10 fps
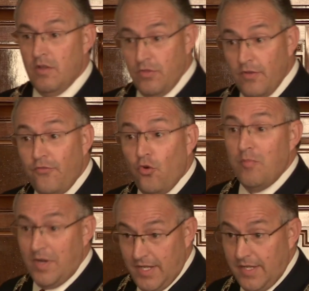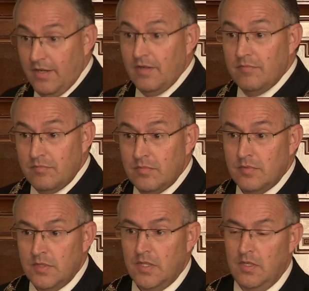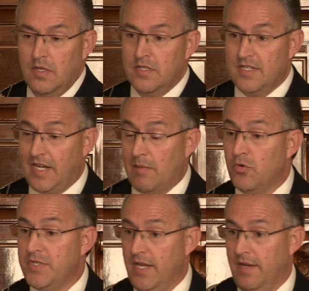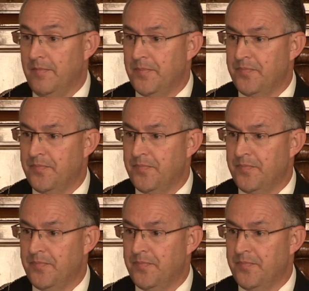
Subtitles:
the former leader, Saddam Hussein.